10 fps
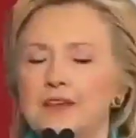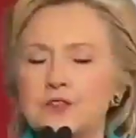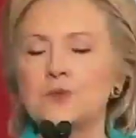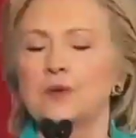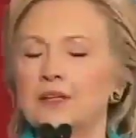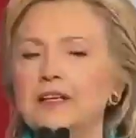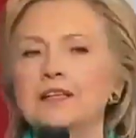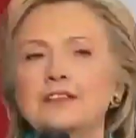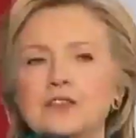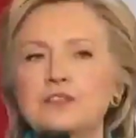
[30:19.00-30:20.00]
and this
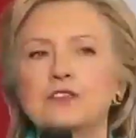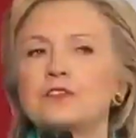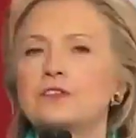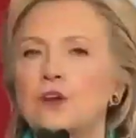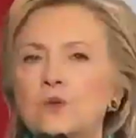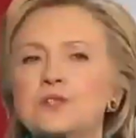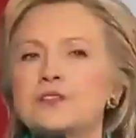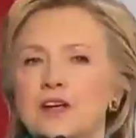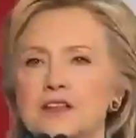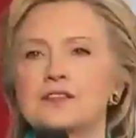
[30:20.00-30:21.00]
really just is so
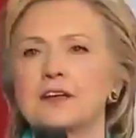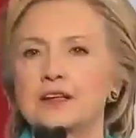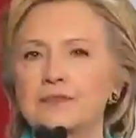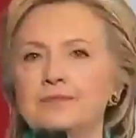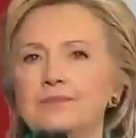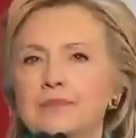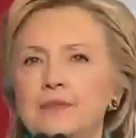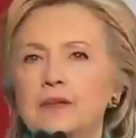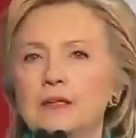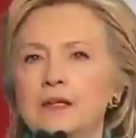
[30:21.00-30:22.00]
disgusting,
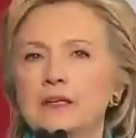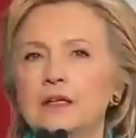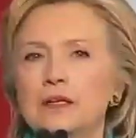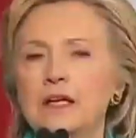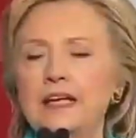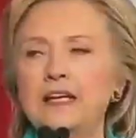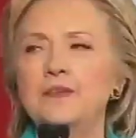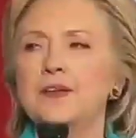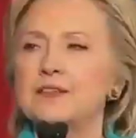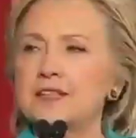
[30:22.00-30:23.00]

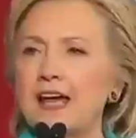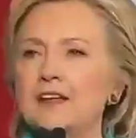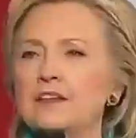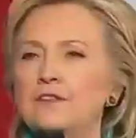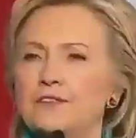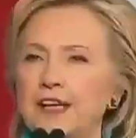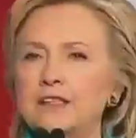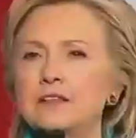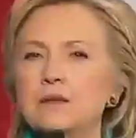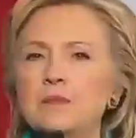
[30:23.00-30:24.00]
he even said the
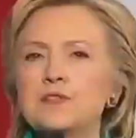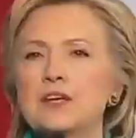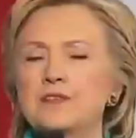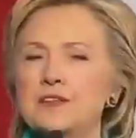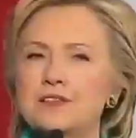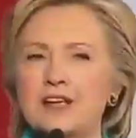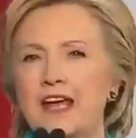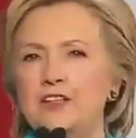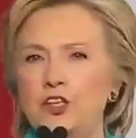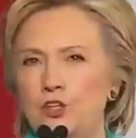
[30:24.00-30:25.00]
victims of the
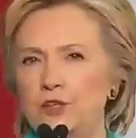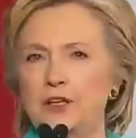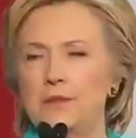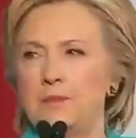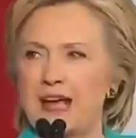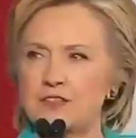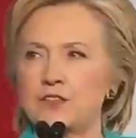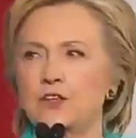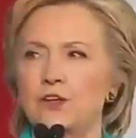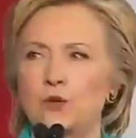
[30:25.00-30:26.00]
Sandy Hook
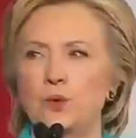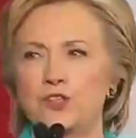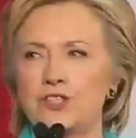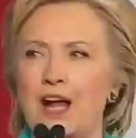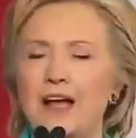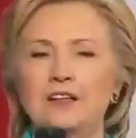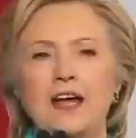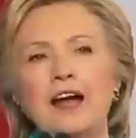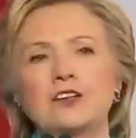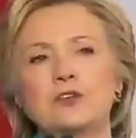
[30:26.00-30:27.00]
massacre were
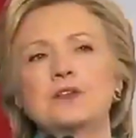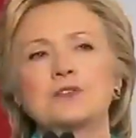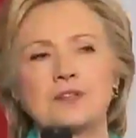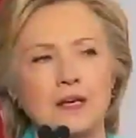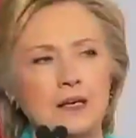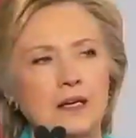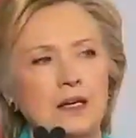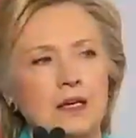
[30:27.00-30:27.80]
child actors,